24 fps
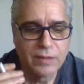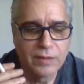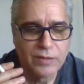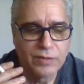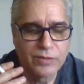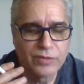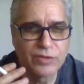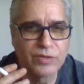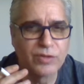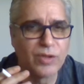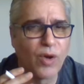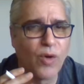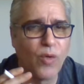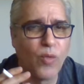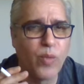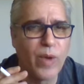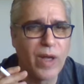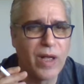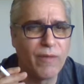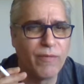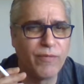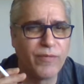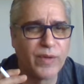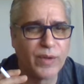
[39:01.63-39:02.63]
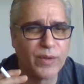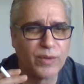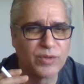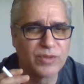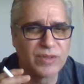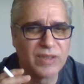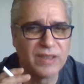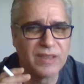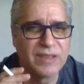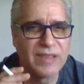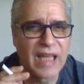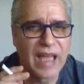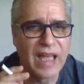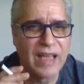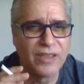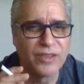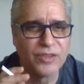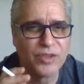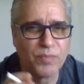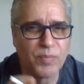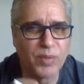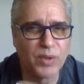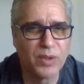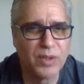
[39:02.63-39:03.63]
So well-versed and
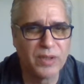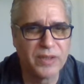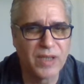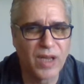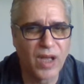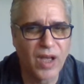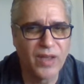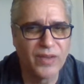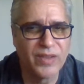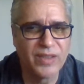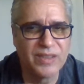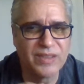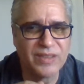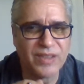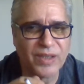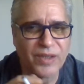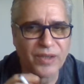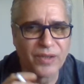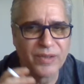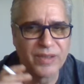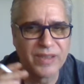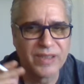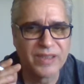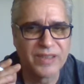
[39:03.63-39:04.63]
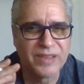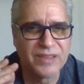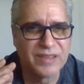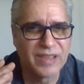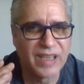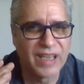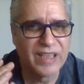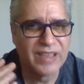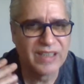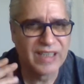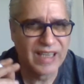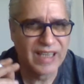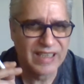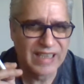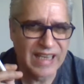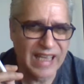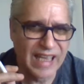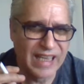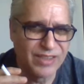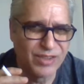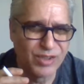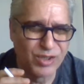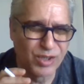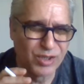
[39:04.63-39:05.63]
knowledgeable in all these areas, and then I
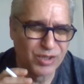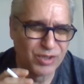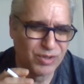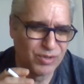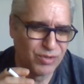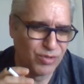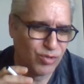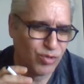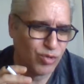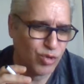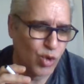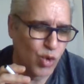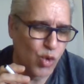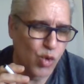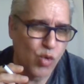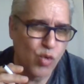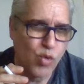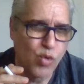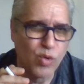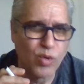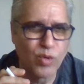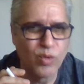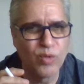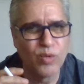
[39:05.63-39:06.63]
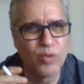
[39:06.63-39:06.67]
just do